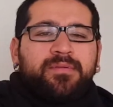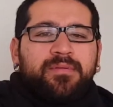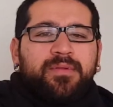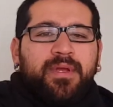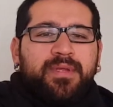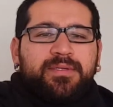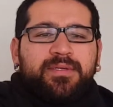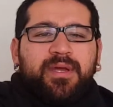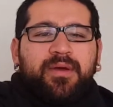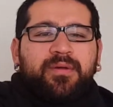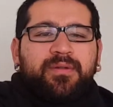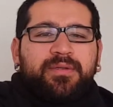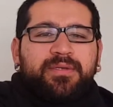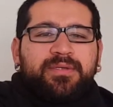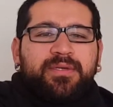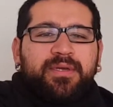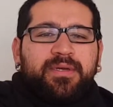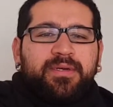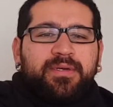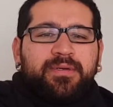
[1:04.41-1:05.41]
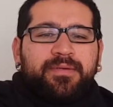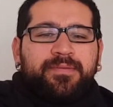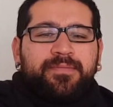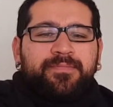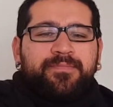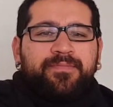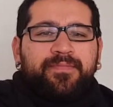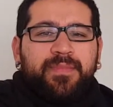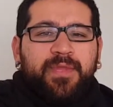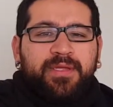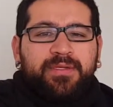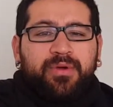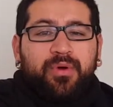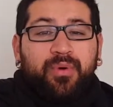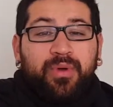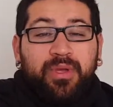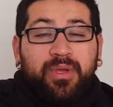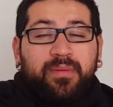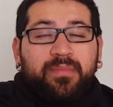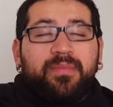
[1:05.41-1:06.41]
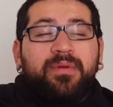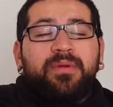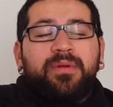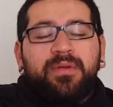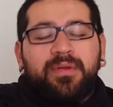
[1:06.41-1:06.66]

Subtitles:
That's how it looks like. It's OEM.